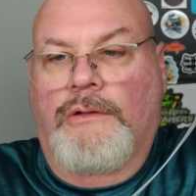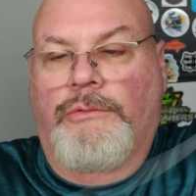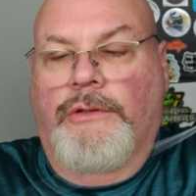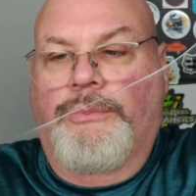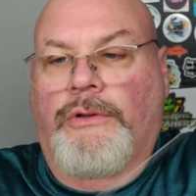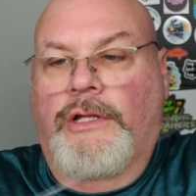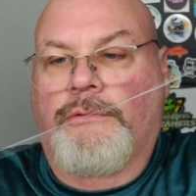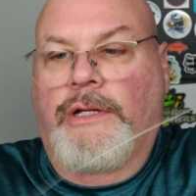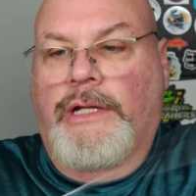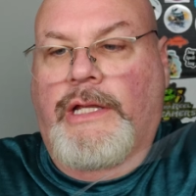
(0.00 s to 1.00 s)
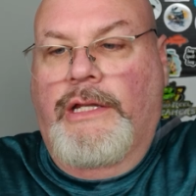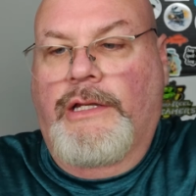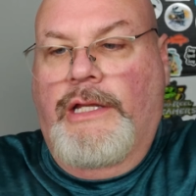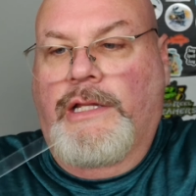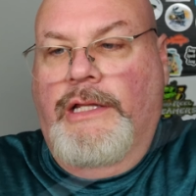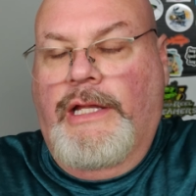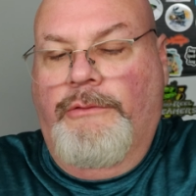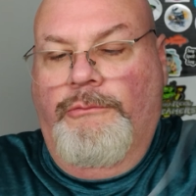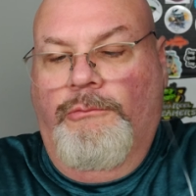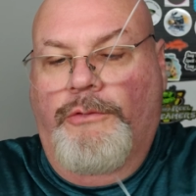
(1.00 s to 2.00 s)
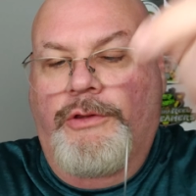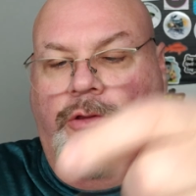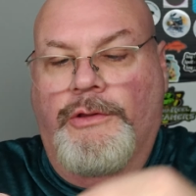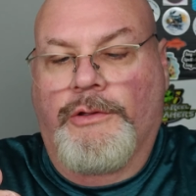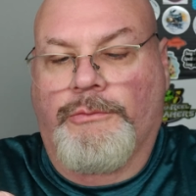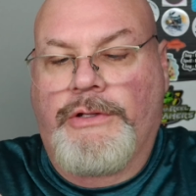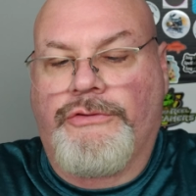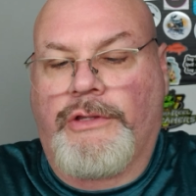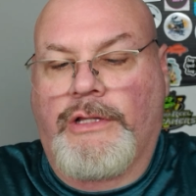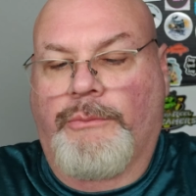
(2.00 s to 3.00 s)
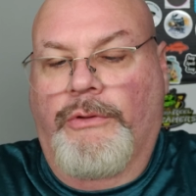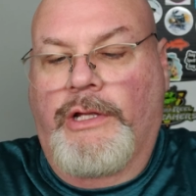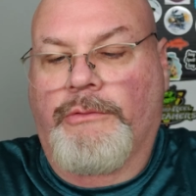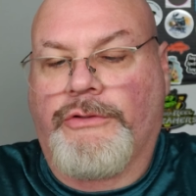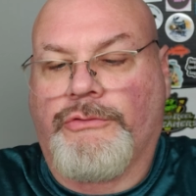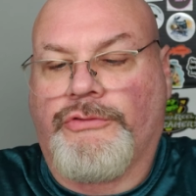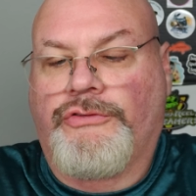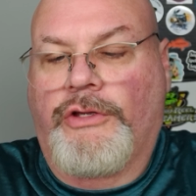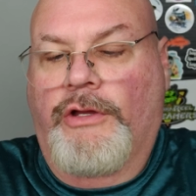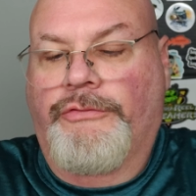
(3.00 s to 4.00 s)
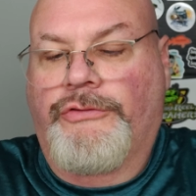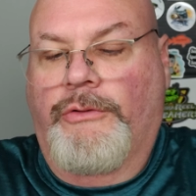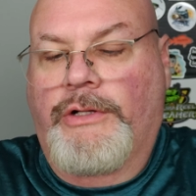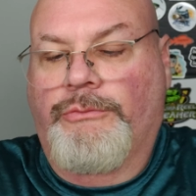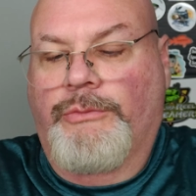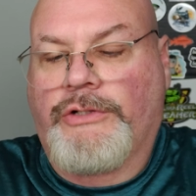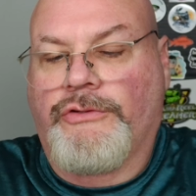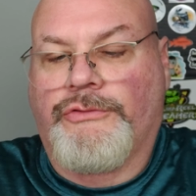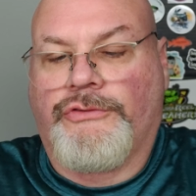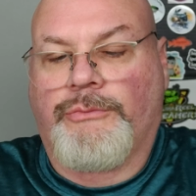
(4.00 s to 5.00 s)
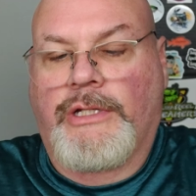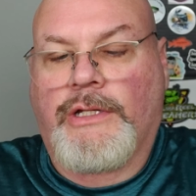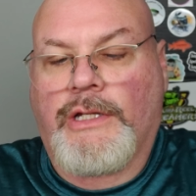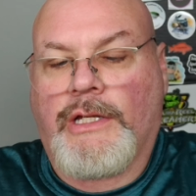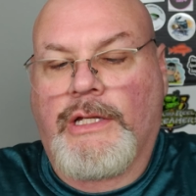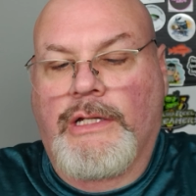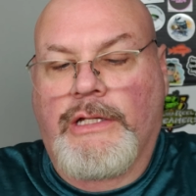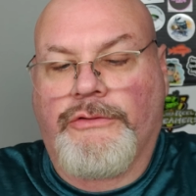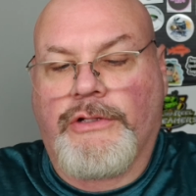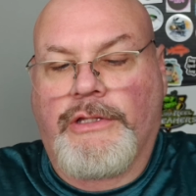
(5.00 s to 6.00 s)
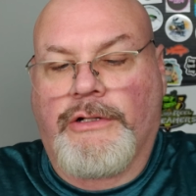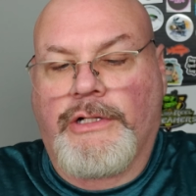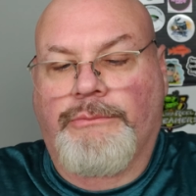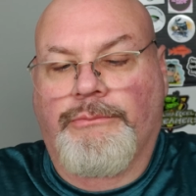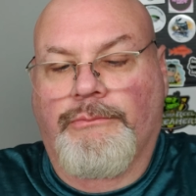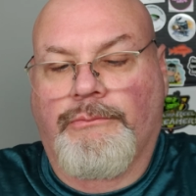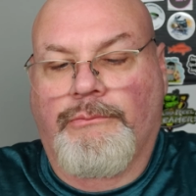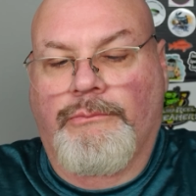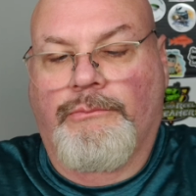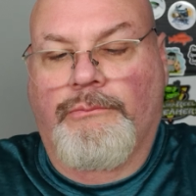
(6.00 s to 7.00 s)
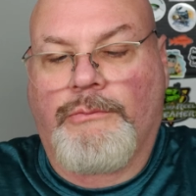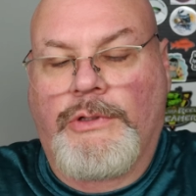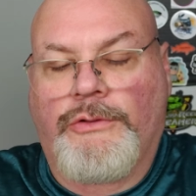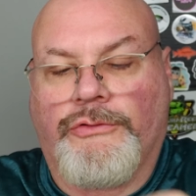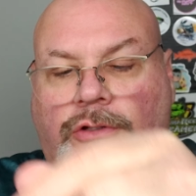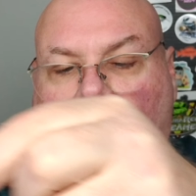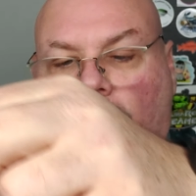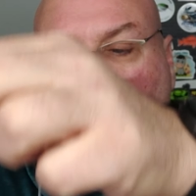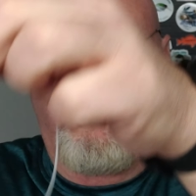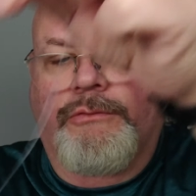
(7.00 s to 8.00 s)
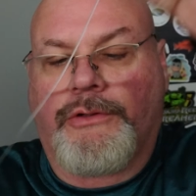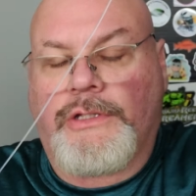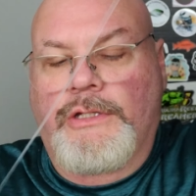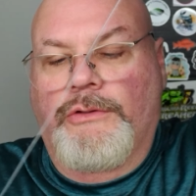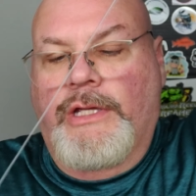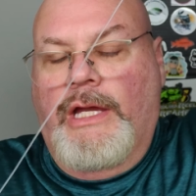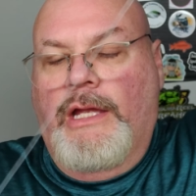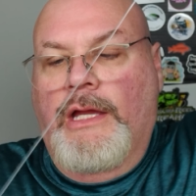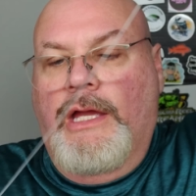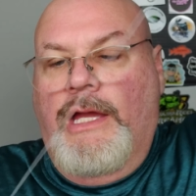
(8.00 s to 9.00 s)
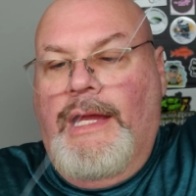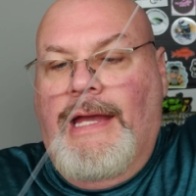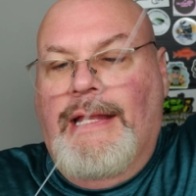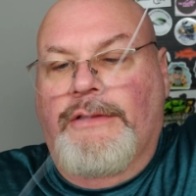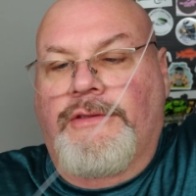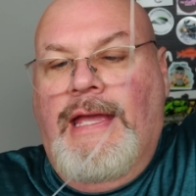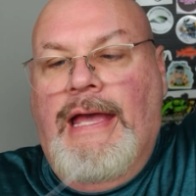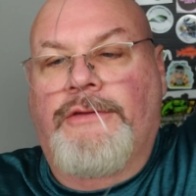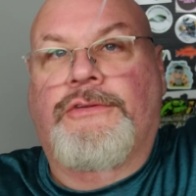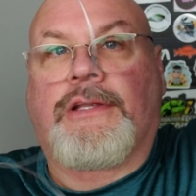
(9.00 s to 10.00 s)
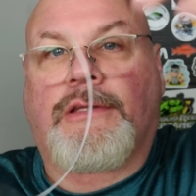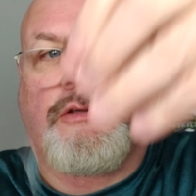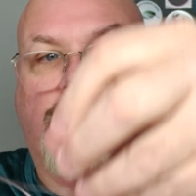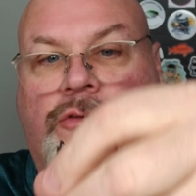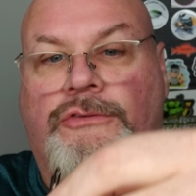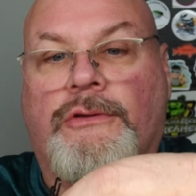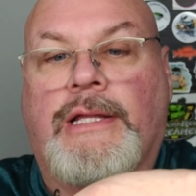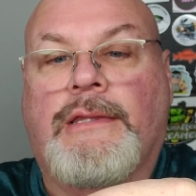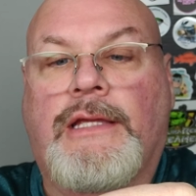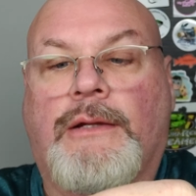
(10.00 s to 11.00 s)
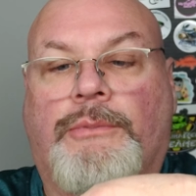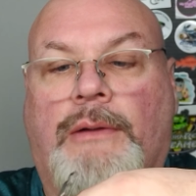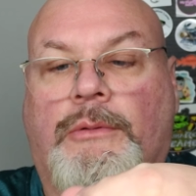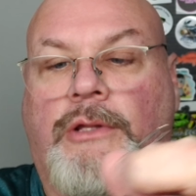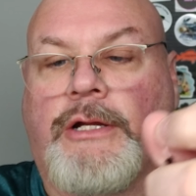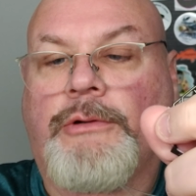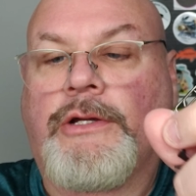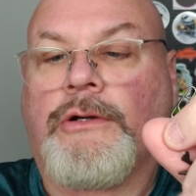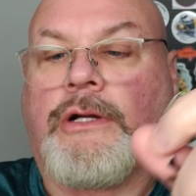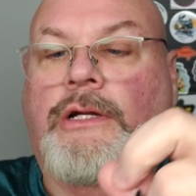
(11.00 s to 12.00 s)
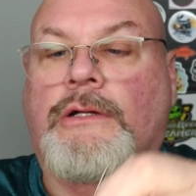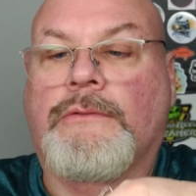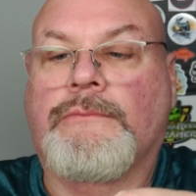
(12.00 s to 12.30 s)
with a pulley rig, and the reason that the pulley rigs are of so much interest to me is that they're used a lot over in the UK, and it's casting distance. So I think probably we hook,